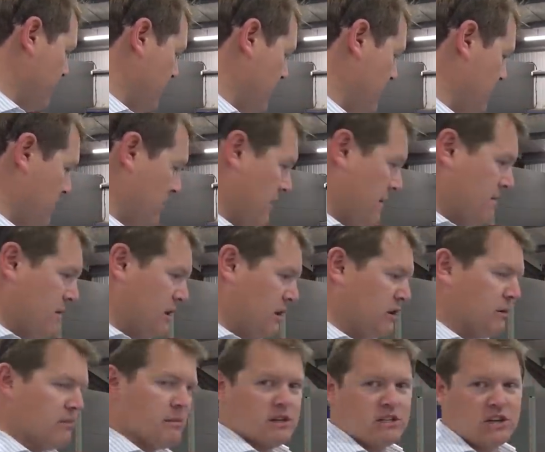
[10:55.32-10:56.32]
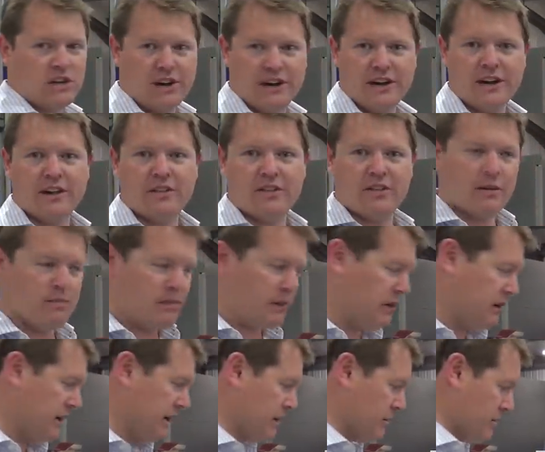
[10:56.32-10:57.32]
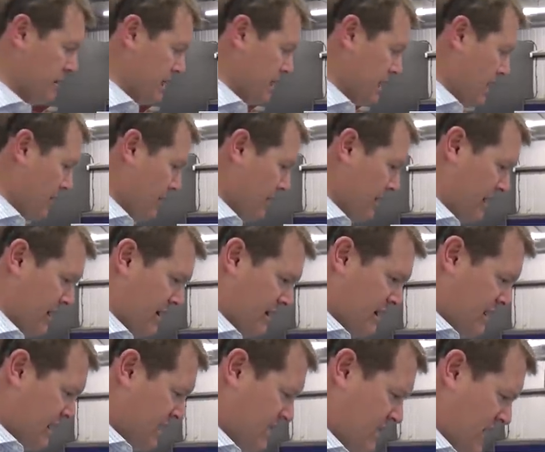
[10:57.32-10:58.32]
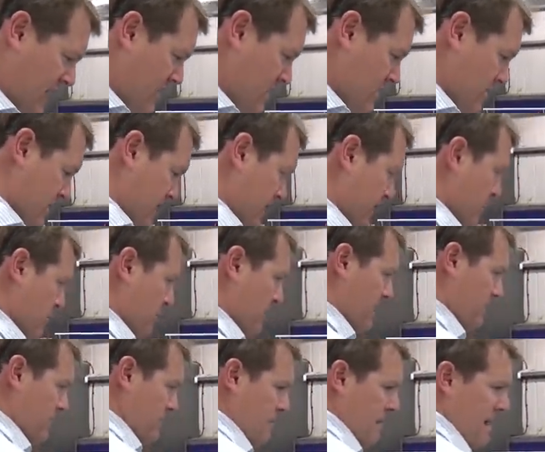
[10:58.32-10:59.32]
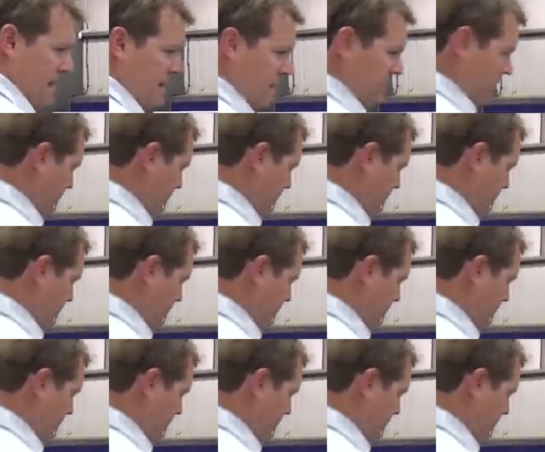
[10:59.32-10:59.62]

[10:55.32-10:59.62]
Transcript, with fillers: seen some that look much higher, some that look a little bit lower, changes a little bit depending